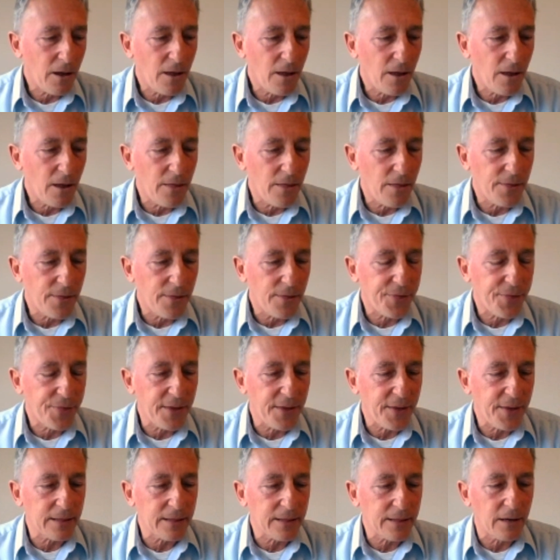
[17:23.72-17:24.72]
the
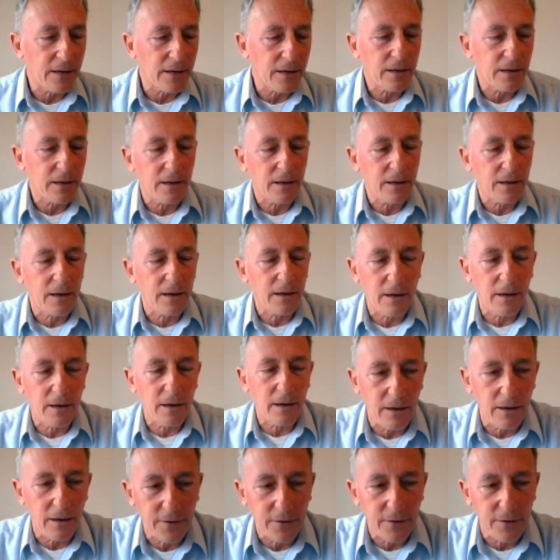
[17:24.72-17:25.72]
thing that
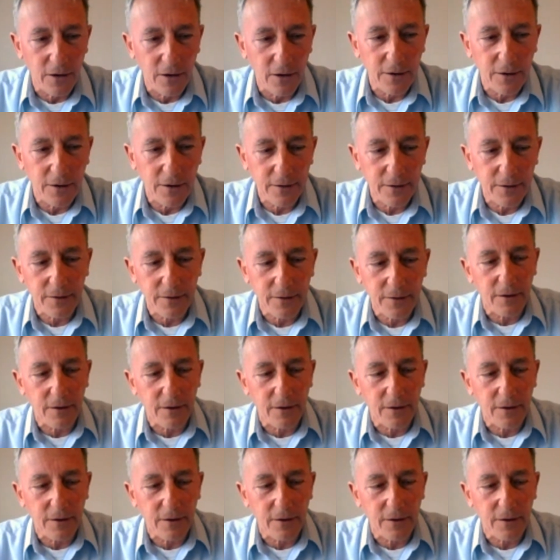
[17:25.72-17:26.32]
I learned